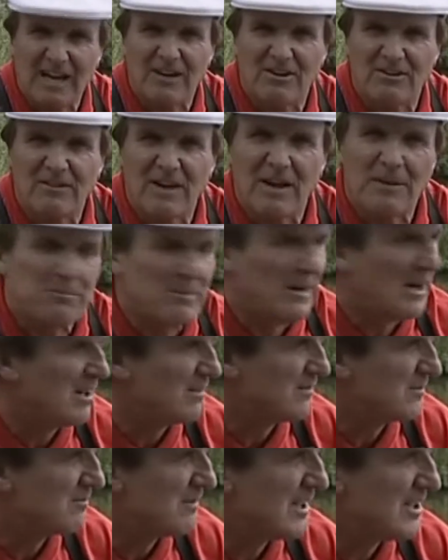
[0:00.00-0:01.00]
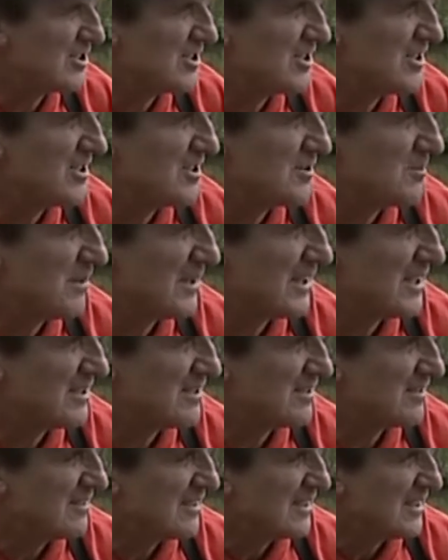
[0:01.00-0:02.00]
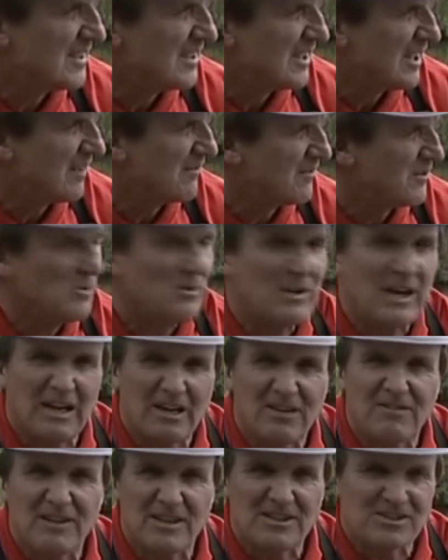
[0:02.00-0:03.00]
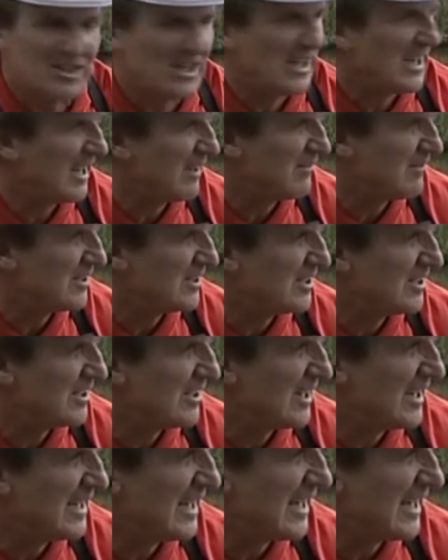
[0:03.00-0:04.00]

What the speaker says: caravan park for residents, but there's a few caravans that they have here that they